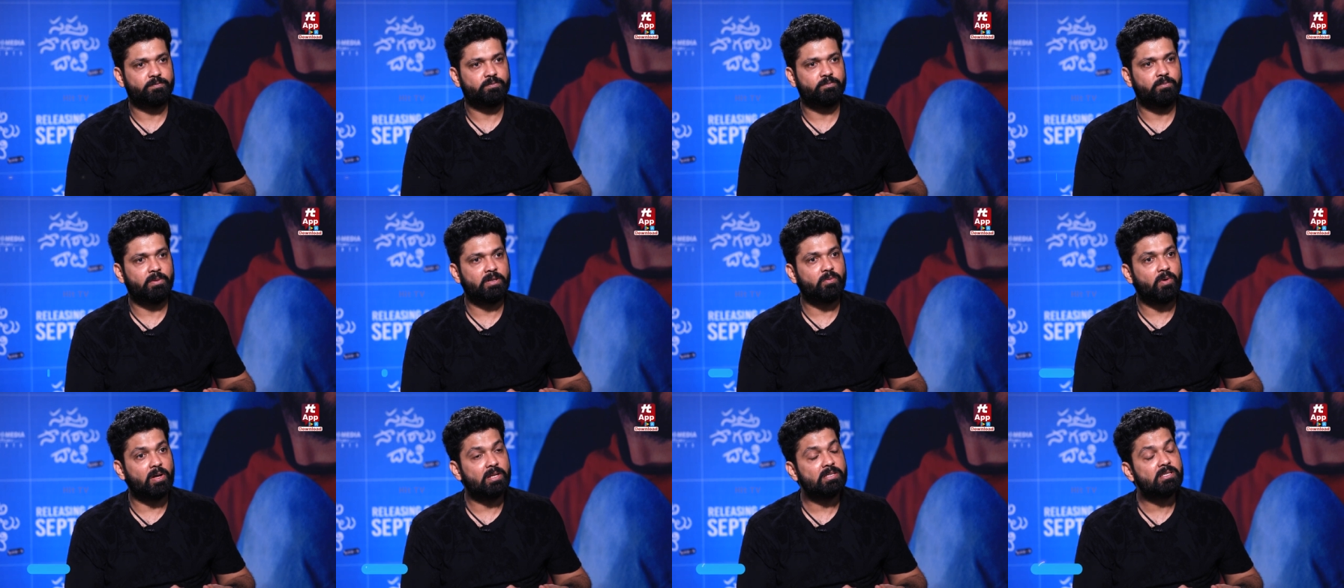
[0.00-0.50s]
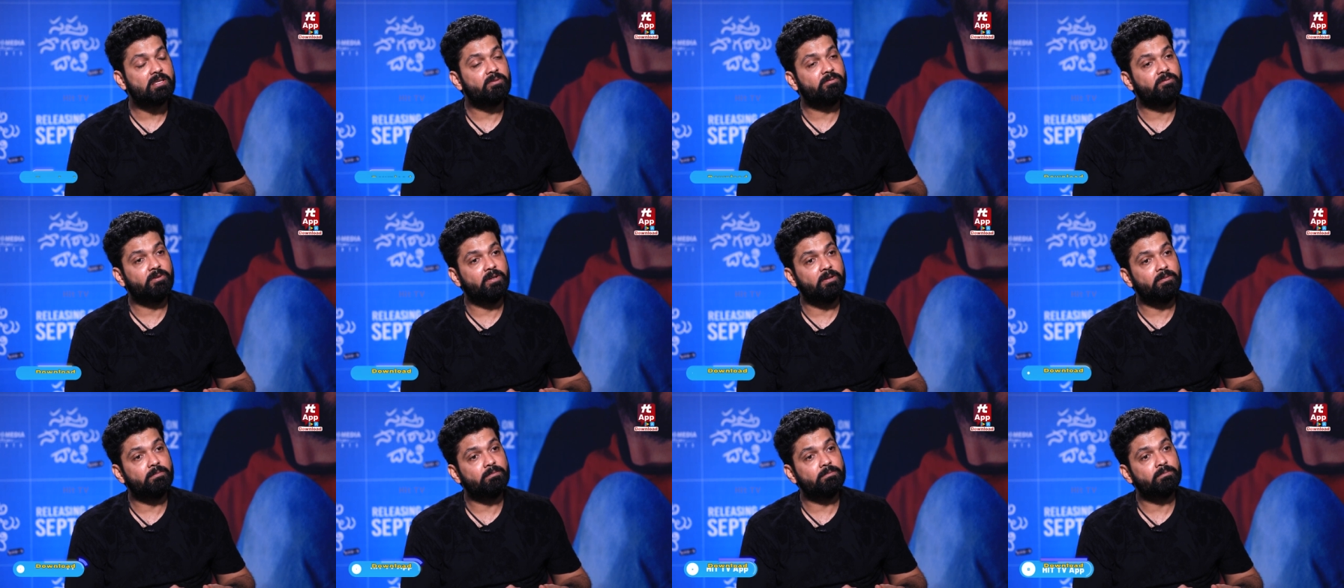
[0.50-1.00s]
But once the
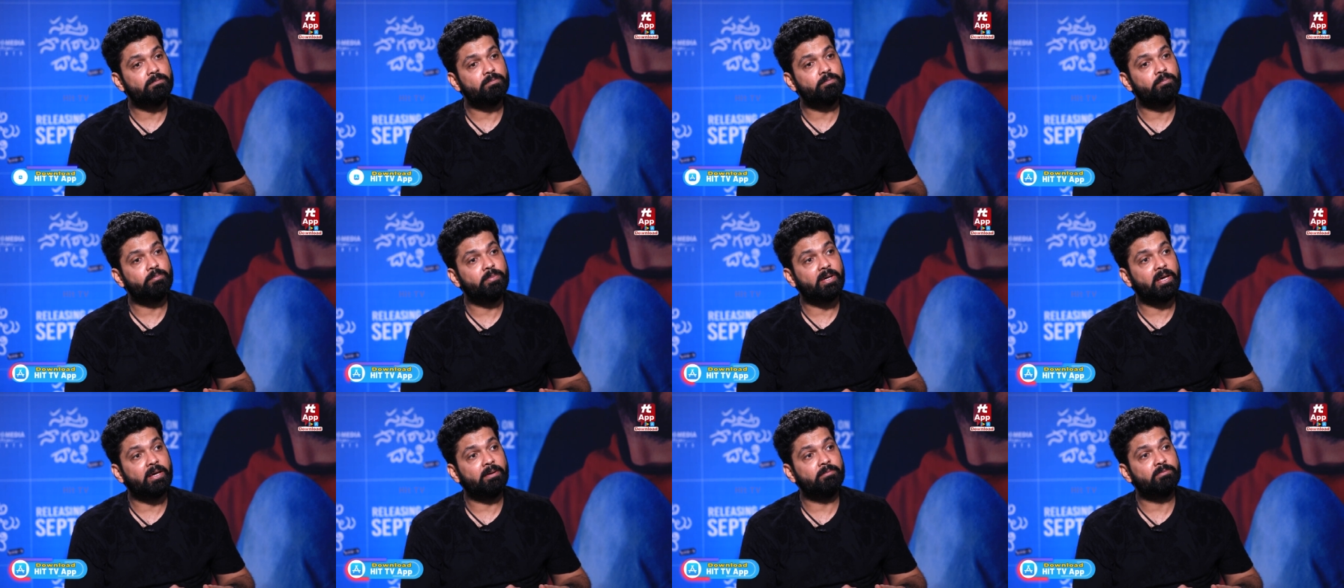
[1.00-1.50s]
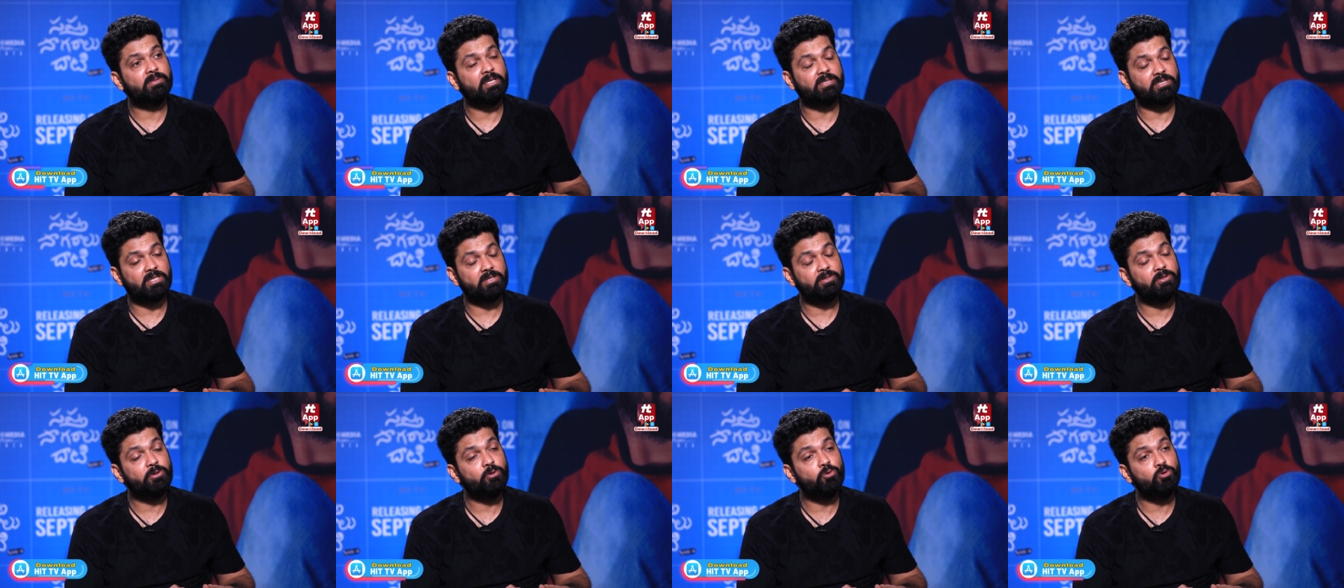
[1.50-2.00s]
film became such
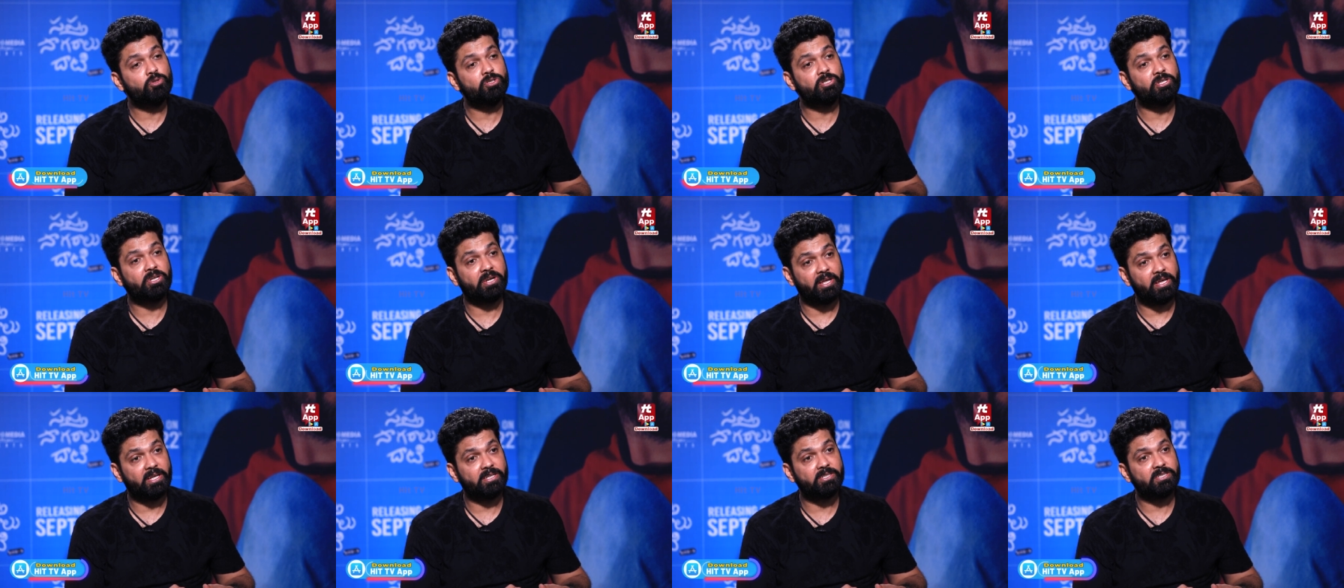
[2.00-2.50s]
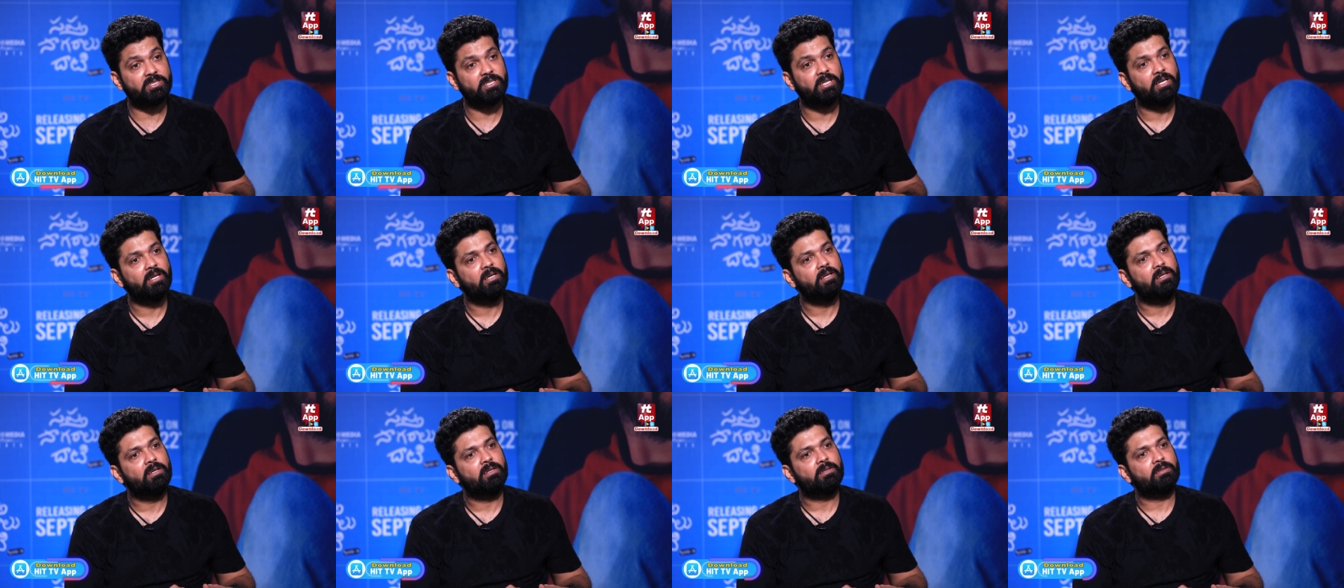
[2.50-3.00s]
a huge rage,
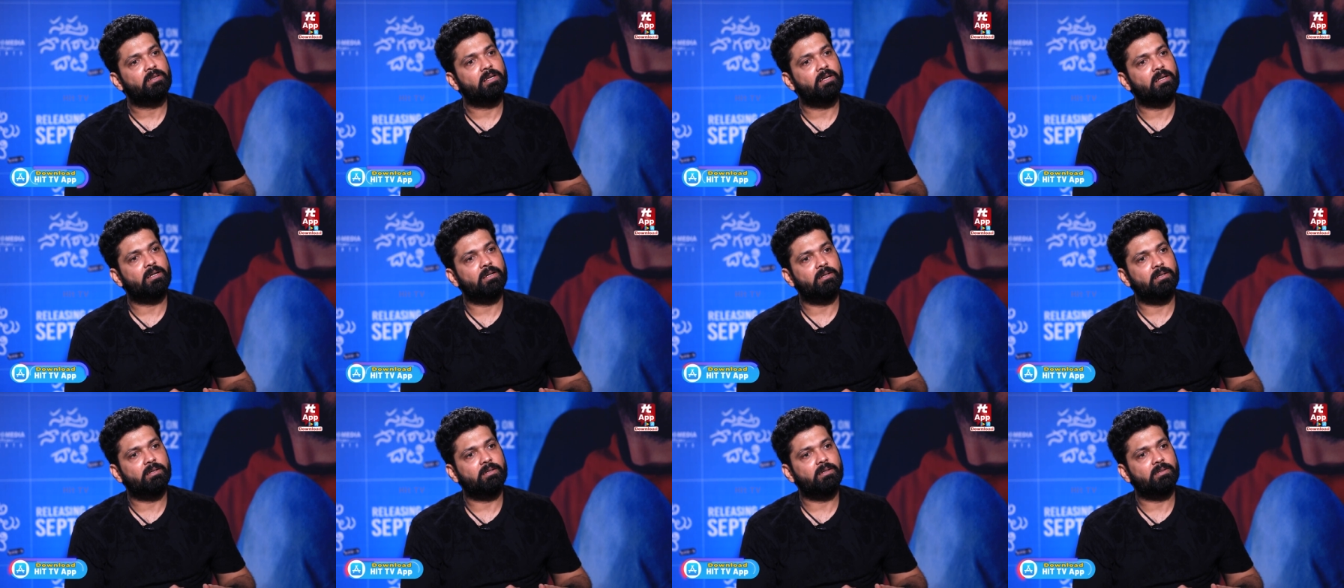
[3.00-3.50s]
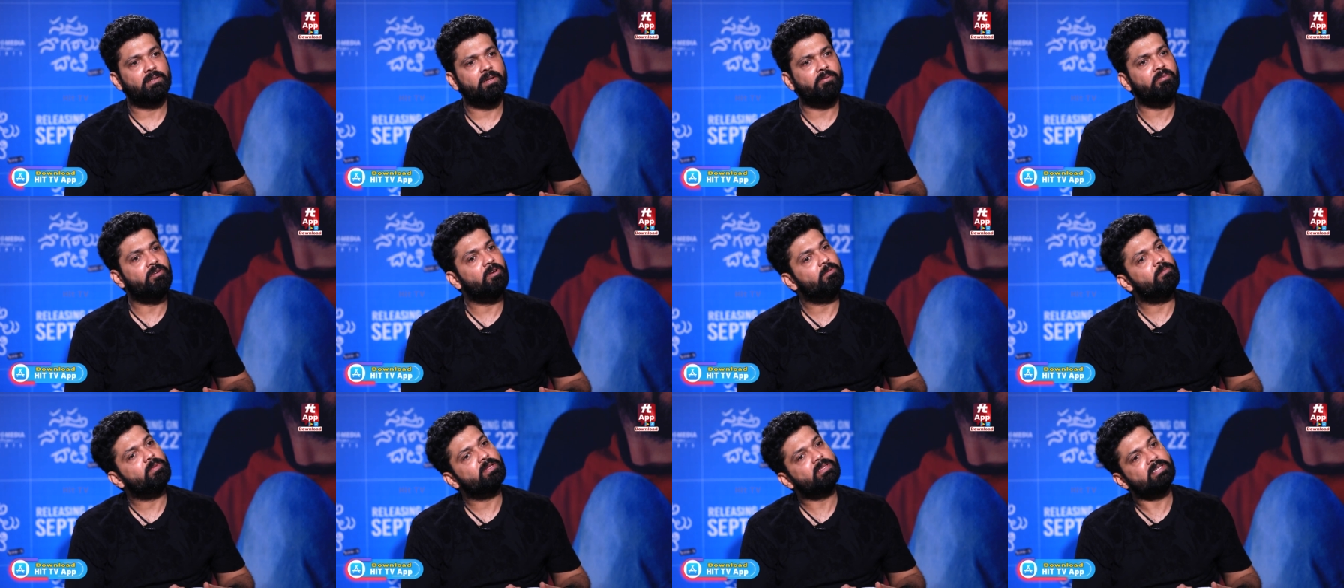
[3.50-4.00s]
uh, the
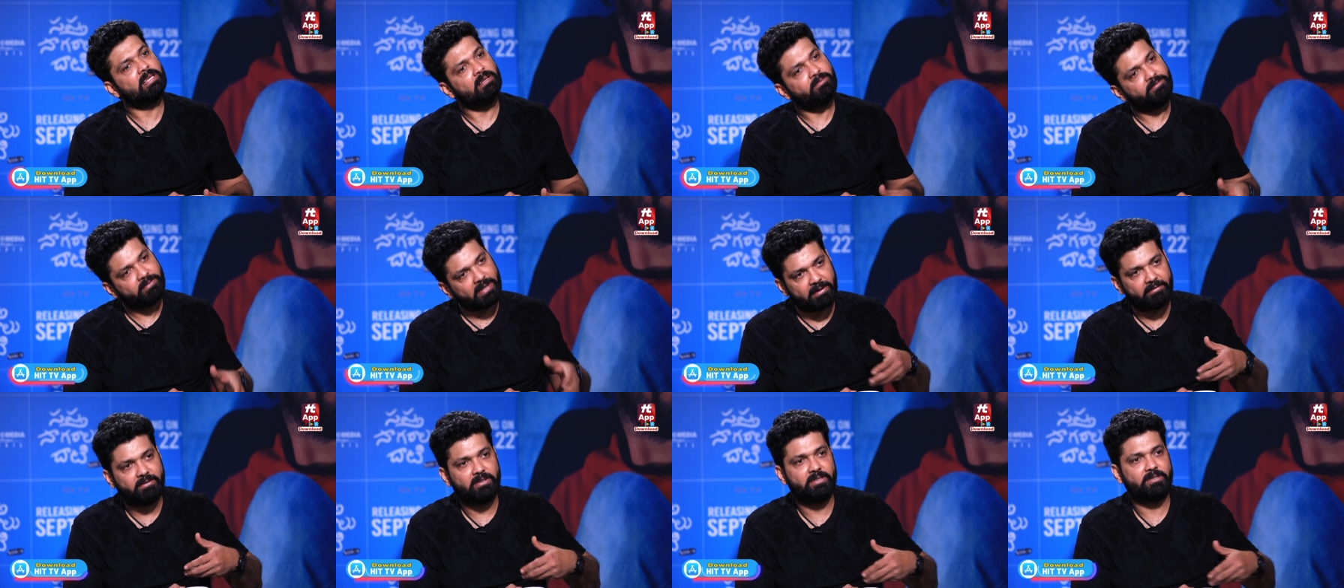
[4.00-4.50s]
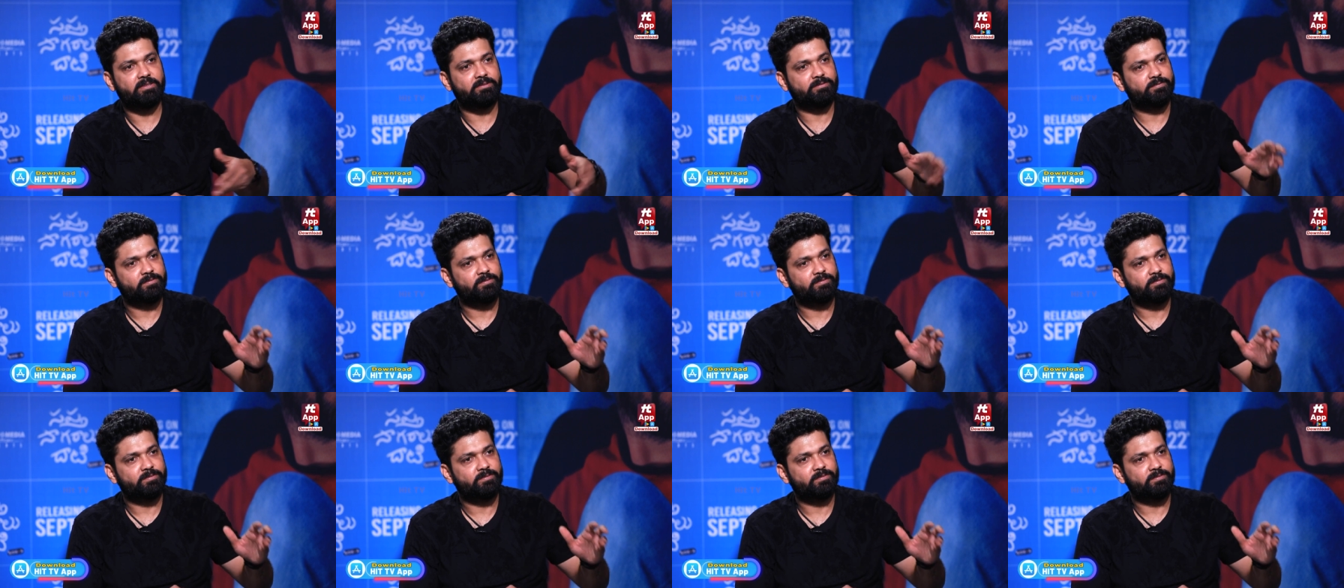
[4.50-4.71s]
film itself travelled.